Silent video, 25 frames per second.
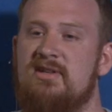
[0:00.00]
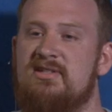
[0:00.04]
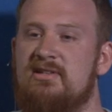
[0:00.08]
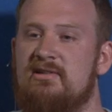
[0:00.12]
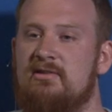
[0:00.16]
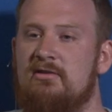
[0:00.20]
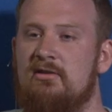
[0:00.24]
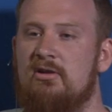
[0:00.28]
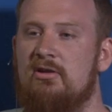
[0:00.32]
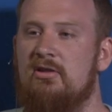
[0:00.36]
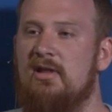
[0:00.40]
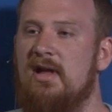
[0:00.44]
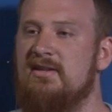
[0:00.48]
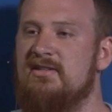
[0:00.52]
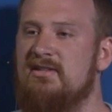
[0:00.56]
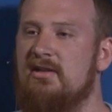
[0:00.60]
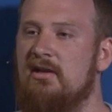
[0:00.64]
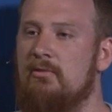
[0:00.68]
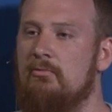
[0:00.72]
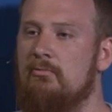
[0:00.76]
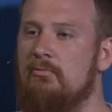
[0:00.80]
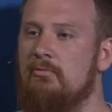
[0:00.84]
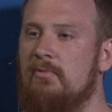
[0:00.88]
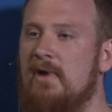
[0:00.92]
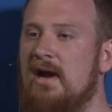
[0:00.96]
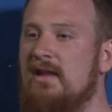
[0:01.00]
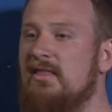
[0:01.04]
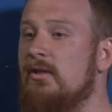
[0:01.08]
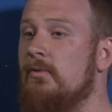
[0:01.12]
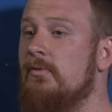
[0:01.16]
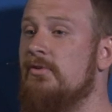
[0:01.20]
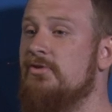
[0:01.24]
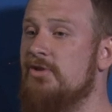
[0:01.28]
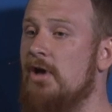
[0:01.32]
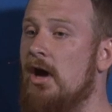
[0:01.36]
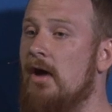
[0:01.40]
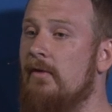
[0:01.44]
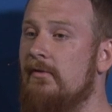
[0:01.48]
does it look like to write the
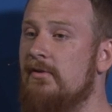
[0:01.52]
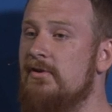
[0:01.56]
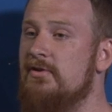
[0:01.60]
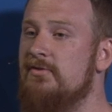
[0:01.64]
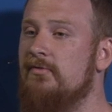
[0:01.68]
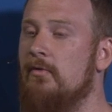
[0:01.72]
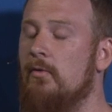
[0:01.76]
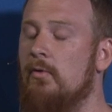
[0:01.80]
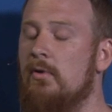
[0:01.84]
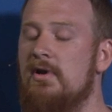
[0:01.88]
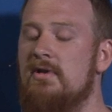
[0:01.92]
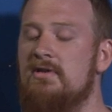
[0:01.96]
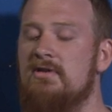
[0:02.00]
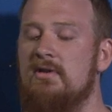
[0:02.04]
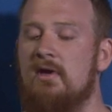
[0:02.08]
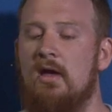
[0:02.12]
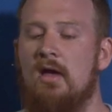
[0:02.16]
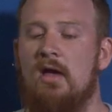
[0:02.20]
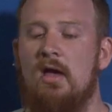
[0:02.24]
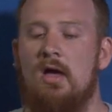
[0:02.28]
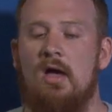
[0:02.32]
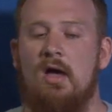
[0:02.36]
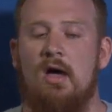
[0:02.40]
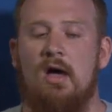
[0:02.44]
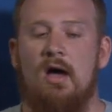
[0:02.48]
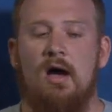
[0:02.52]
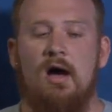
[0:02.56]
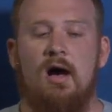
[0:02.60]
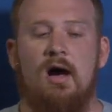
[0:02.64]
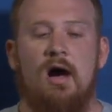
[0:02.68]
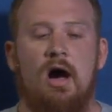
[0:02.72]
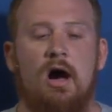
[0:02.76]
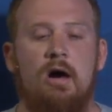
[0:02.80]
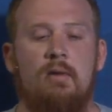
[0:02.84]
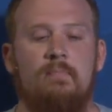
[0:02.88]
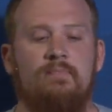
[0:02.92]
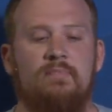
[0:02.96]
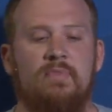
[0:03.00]
resolvers for it?
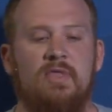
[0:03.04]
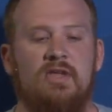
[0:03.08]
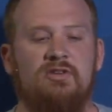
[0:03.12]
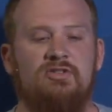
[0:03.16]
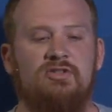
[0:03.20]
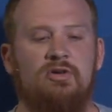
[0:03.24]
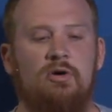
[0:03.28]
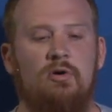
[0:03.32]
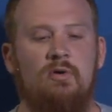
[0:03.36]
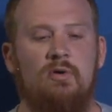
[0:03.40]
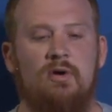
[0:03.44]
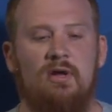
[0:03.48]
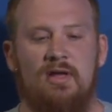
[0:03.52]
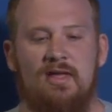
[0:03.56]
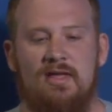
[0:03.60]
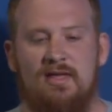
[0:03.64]
Um, so